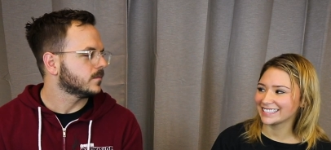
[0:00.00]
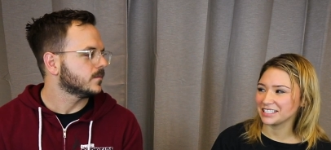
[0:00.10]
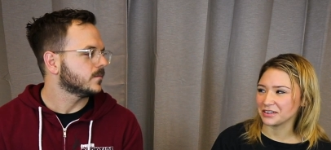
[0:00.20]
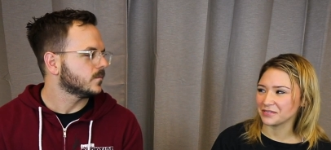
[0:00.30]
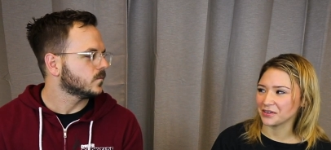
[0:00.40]

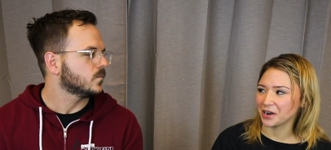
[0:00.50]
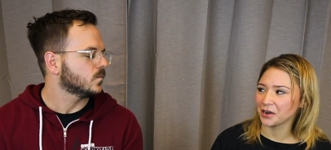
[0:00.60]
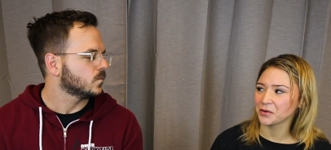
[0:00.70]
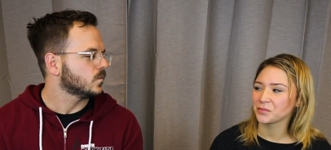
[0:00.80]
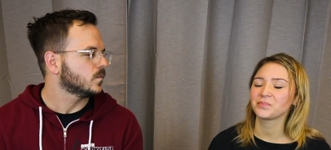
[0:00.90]
Speaker 1: so
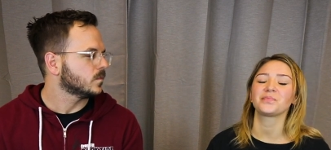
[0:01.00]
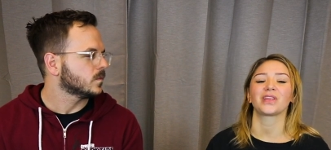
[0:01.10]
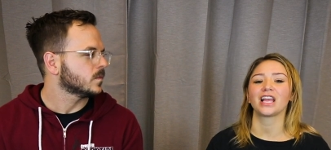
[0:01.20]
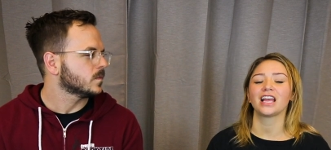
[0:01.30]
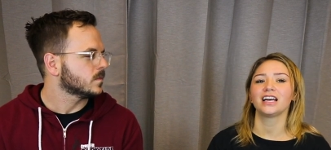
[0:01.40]
far.
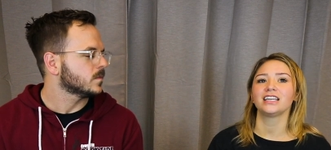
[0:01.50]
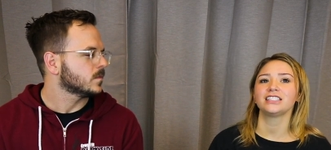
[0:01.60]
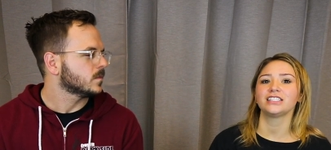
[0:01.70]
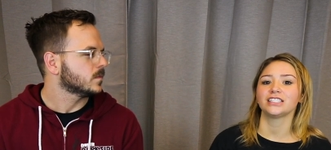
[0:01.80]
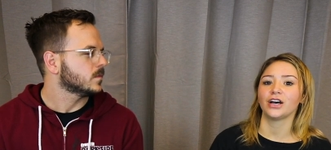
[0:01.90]

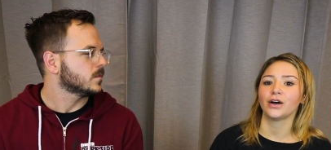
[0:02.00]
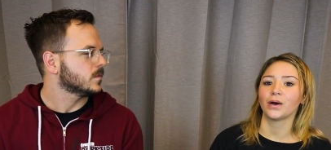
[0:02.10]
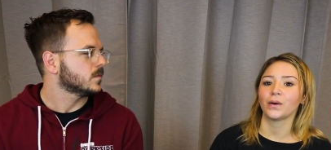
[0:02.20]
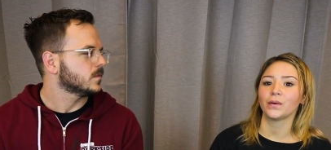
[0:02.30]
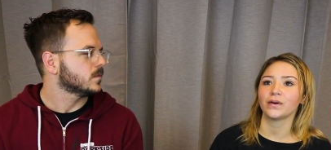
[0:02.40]

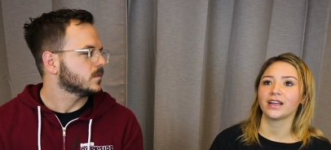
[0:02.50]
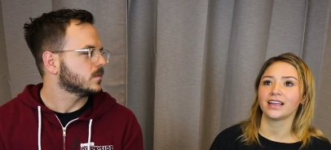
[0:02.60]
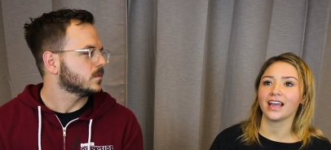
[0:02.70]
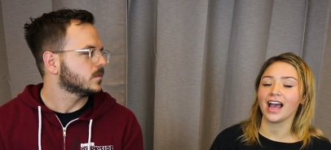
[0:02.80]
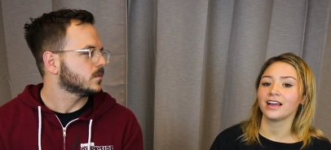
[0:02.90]
So
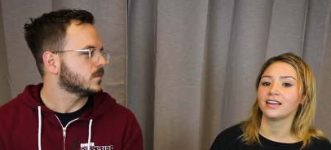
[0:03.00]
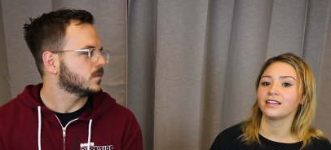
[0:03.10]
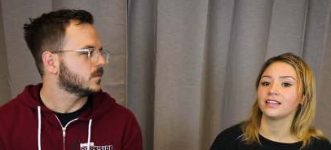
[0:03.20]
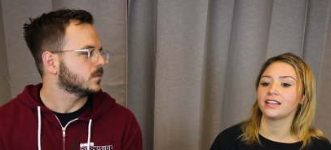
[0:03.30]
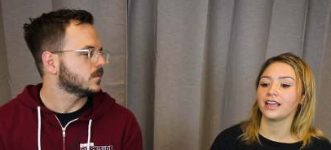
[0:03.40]
yeah,
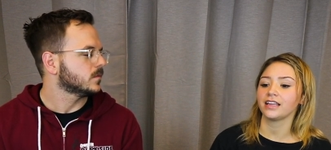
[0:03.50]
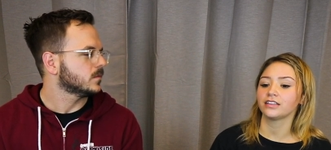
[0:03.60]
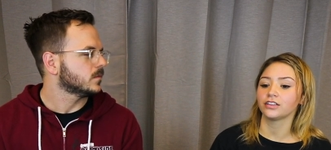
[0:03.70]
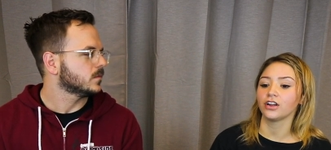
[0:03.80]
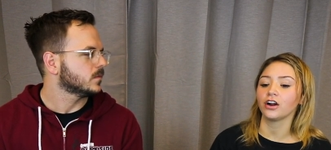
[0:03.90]
they
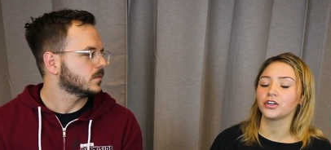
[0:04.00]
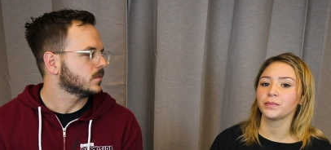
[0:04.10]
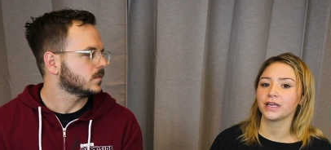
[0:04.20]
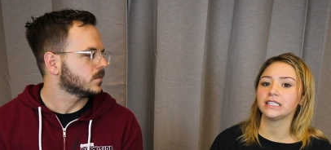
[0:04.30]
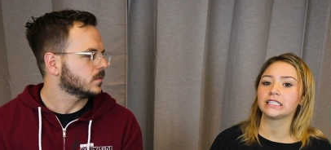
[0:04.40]
the doctor
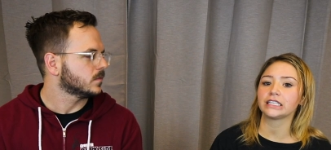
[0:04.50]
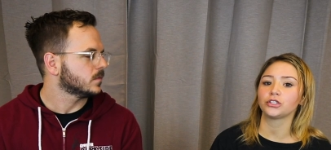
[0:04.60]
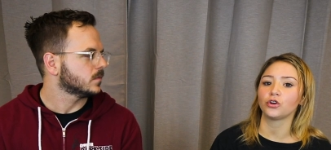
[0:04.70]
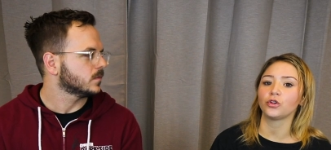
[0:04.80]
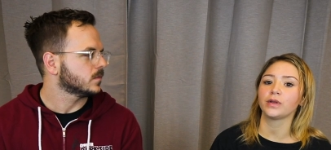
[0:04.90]
basically
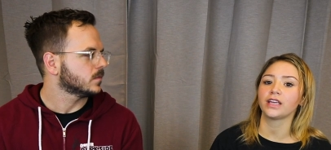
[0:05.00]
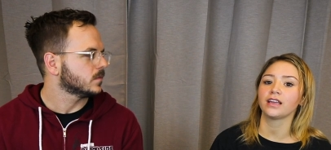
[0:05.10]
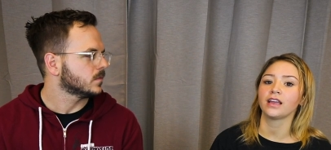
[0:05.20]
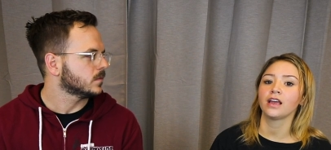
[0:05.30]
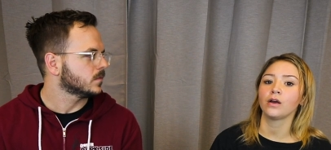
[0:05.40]
told
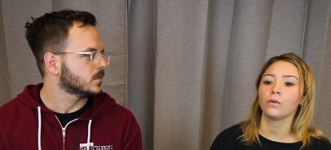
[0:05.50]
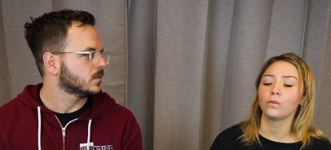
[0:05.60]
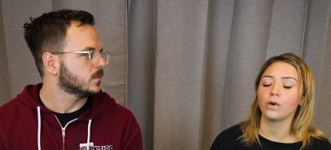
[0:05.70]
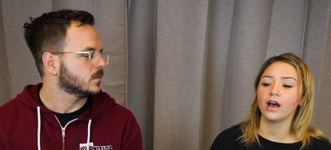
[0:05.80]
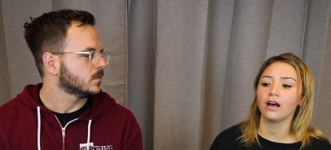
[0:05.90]
me,
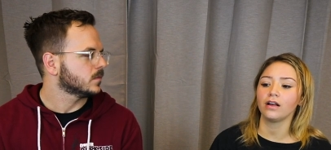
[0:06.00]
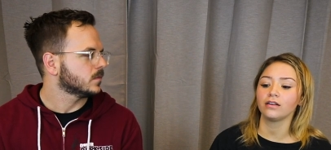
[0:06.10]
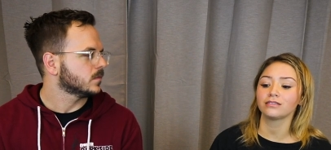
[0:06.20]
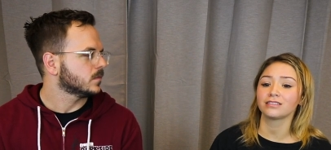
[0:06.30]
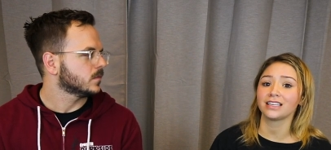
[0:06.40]

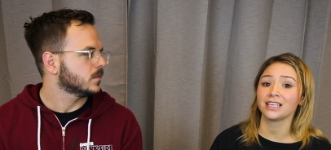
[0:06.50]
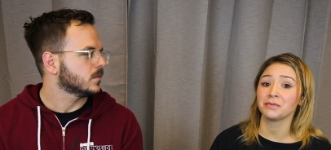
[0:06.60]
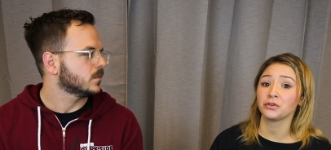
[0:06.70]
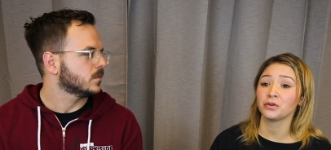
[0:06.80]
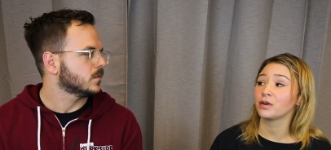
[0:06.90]
well,
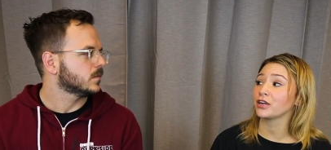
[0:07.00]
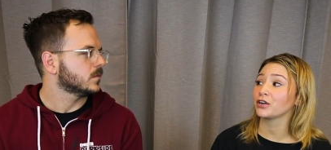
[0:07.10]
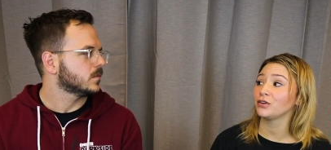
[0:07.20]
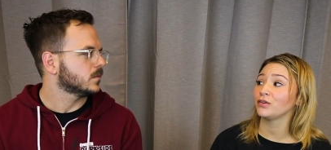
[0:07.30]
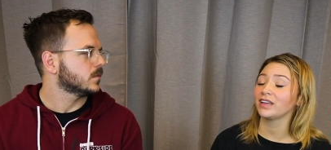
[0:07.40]
keep doing what
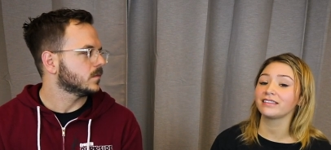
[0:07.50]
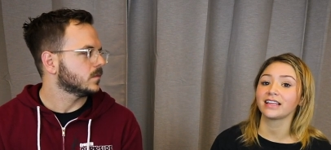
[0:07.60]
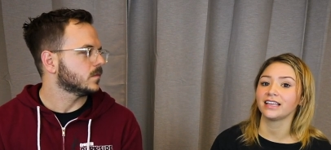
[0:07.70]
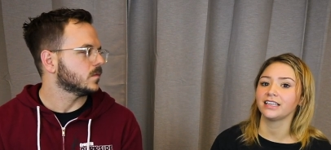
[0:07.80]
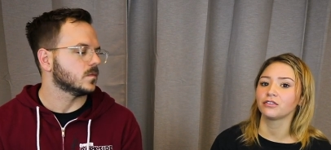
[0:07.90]
you're doing.
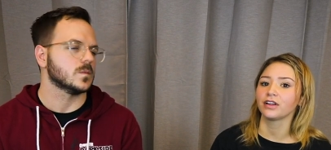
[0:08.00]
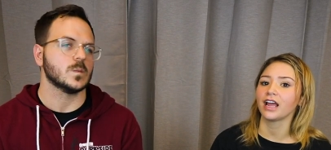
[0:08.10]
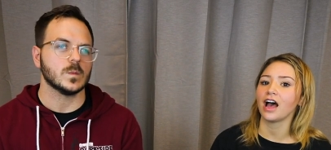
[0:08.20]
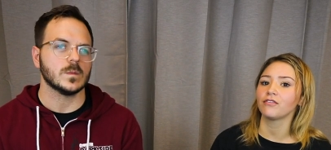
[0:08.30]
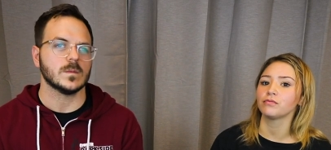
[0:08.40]
Like they didn't really
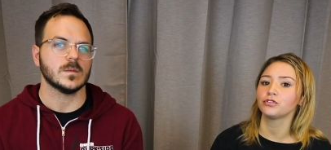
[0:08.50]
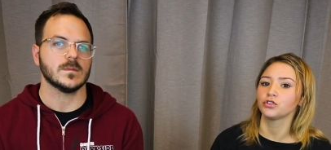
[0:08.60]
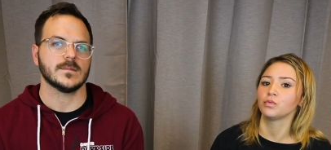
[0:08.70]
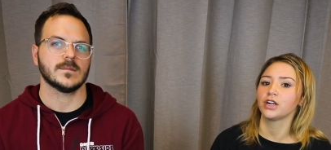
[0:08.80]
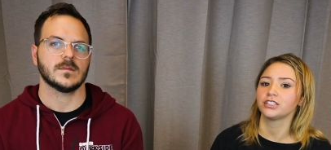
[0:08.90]
have
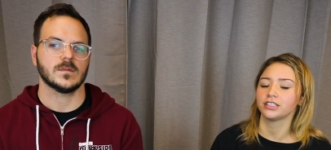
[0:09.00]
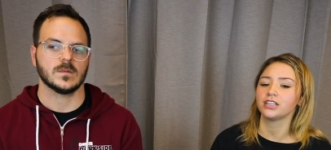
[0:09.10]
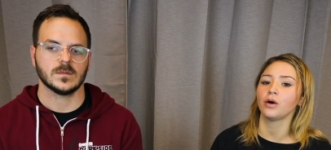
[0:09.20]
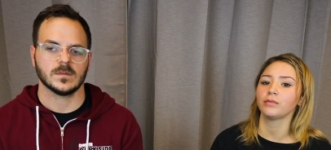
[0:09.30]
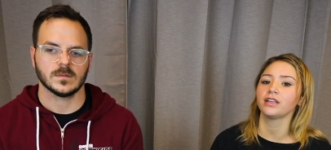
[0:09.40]
too much to
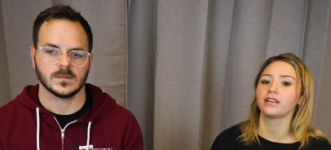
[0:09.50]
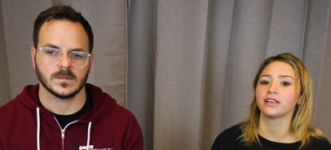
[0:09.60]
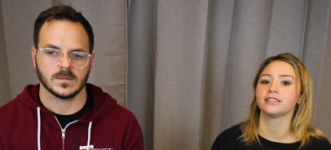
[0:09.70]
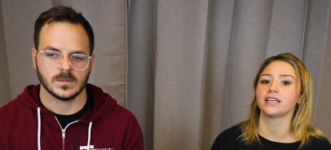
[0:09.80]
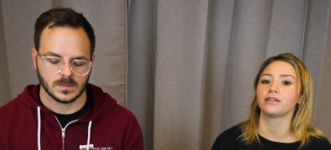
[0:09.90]
tell me
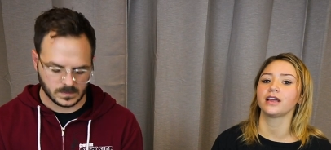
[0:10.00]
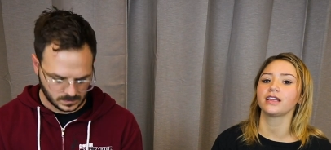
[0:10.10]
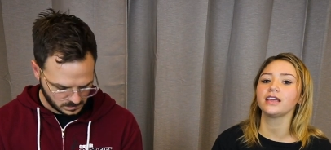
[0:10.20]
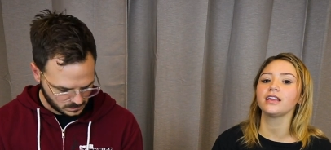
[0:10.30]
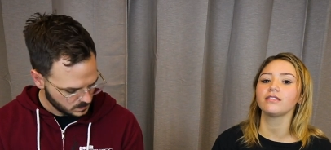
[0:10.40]
because they were like,
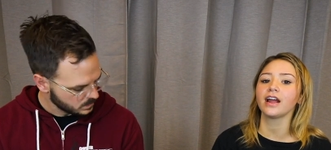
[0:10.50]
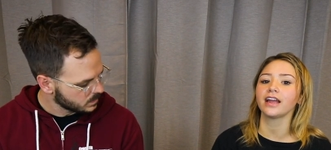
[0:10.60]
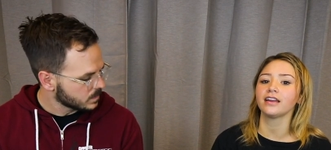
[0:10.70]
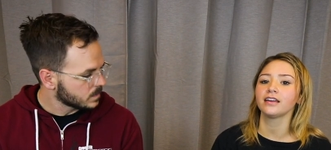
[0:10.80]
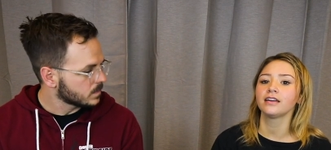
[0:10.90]
eat
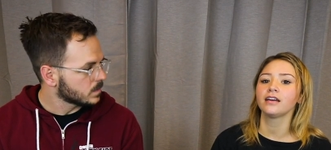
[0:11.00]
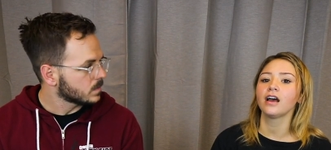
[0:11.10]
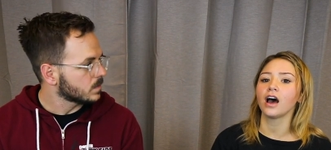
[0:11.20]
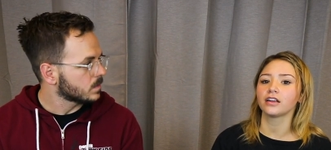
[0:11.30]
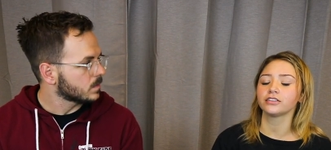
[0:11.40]
right,
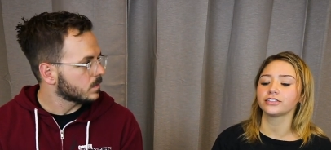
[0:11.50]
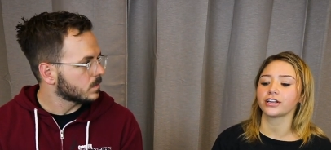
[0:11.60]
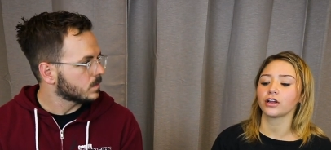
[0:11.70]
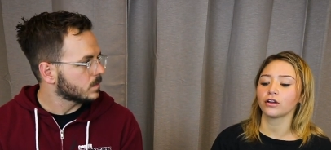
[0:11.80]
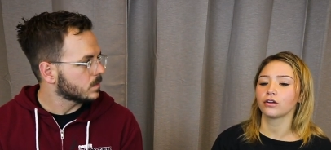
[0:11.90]
and I was
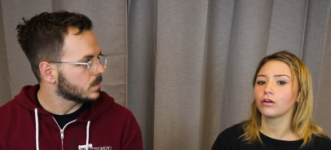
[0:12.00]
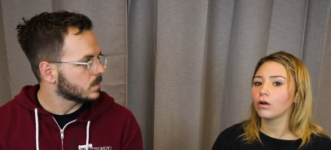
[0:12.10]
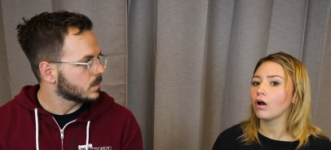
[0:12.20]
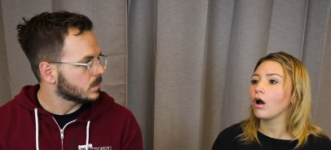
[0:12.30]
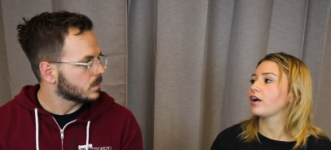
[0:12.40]
like,
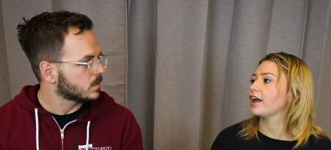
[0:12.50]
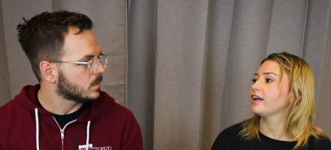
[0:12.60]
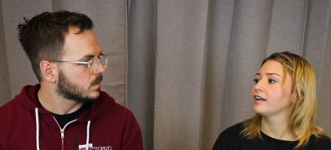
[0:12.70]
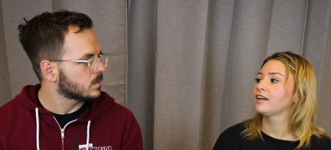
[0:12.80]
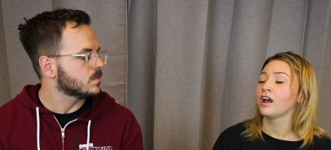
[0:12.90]
okay.
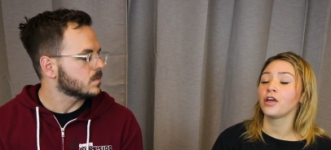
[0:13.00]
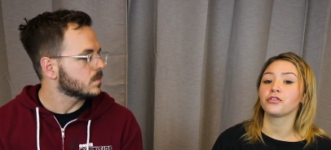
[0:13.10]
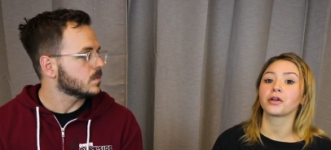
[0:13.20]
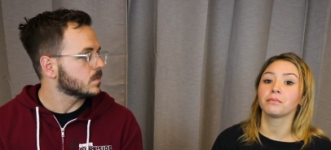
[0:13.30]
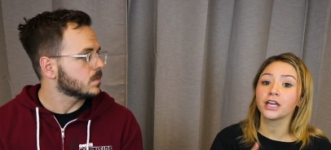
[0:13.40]

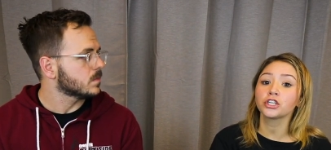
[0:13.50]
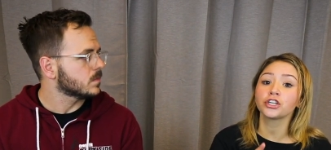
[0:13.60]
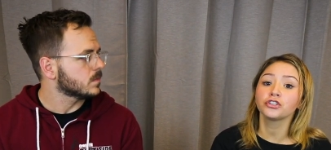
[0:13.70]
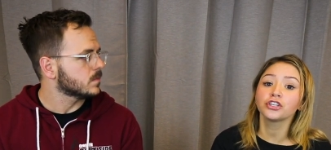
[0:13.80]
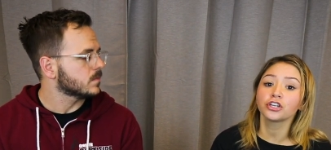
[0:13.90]
They're like, make
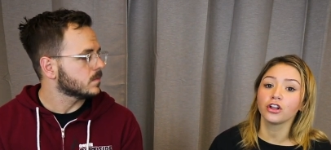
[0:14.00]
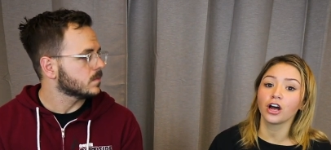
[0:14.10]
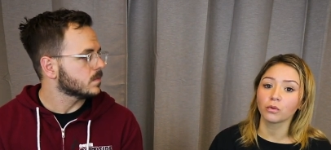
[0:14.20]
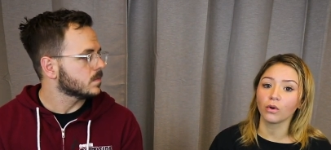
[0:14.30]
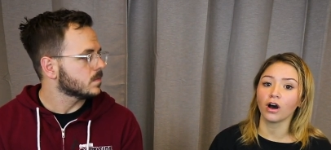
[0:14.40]
sure you drink a
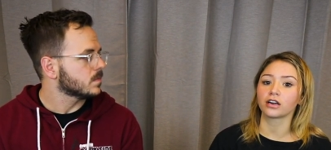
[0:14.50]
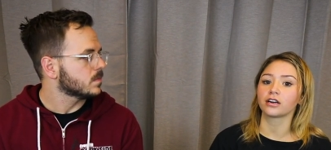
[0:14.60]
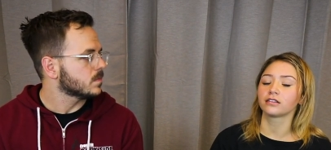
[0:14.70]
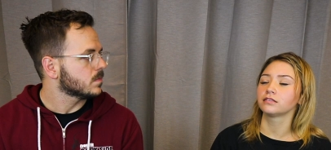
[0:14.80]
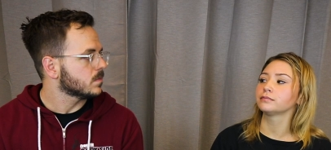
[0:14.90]
lot of
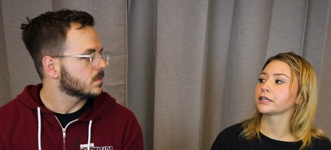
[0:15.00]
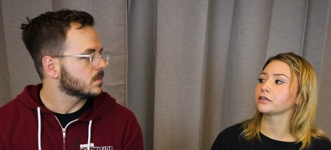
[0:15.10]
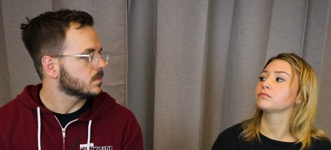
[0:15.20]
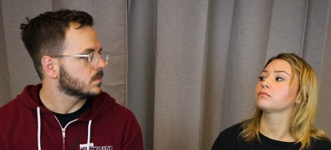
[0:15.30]
water. I'm like,